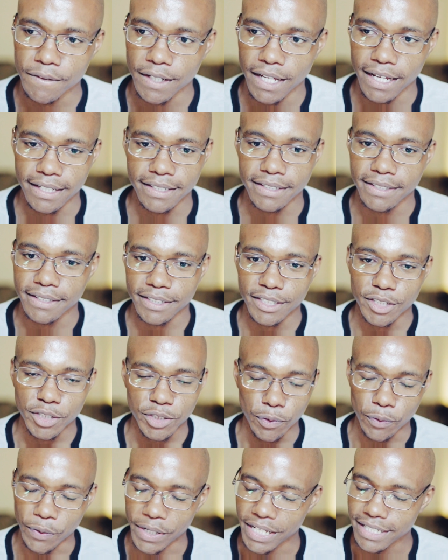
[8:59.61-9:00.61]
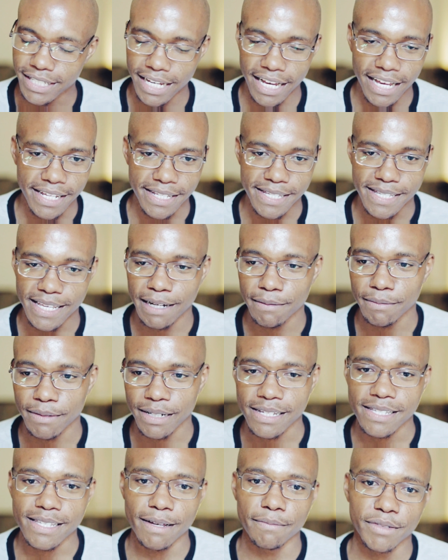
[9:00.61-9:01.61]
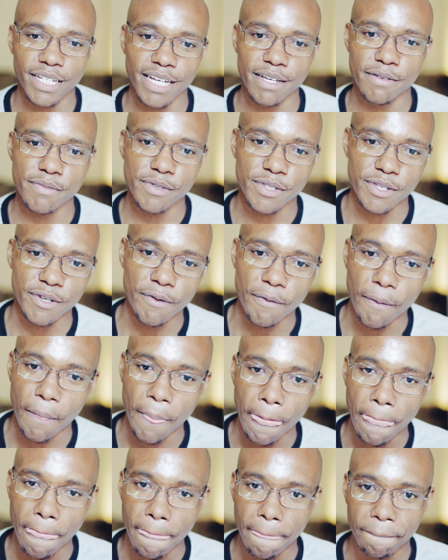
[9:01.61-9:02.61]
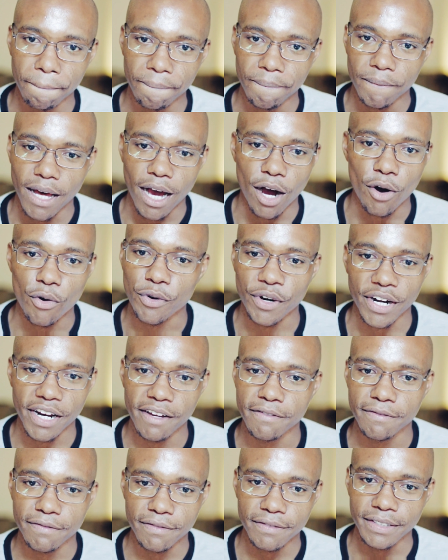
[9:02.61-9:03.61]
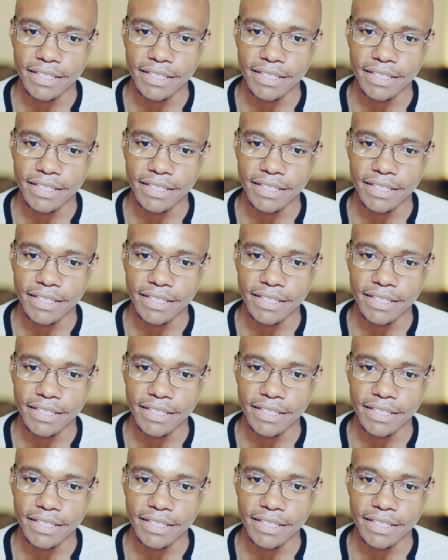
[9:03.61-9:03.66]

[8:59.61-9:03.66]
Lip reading: and winter and summer, sometimes I wouldn't have